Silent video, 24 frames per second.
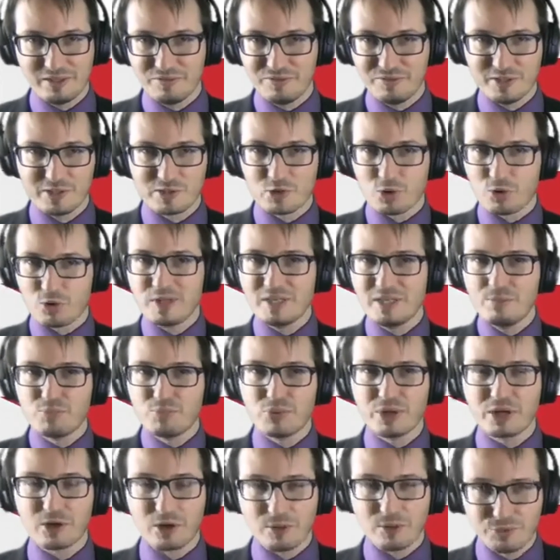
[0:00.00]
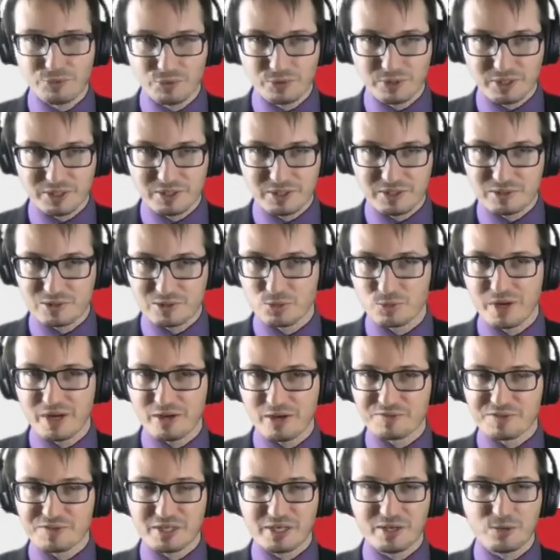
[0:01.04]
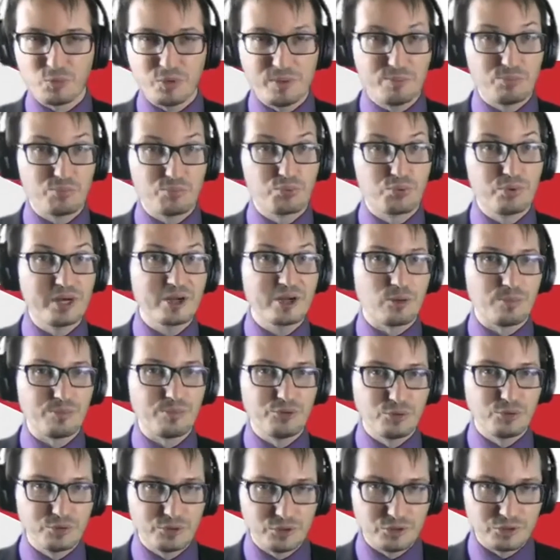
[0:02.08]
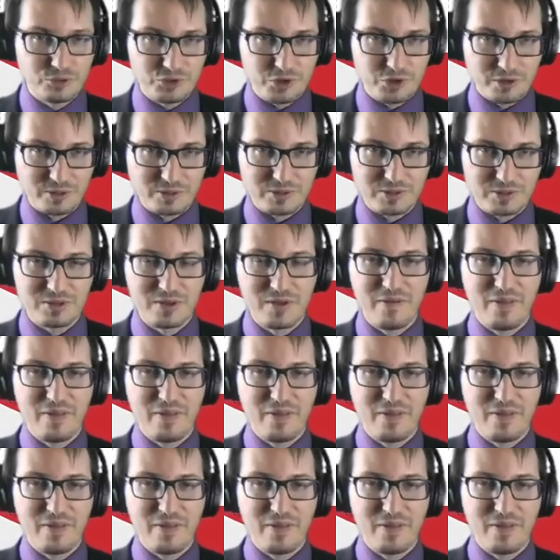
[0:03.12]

If it's already pre-computed, it's a way of saying we pre-compute the joins.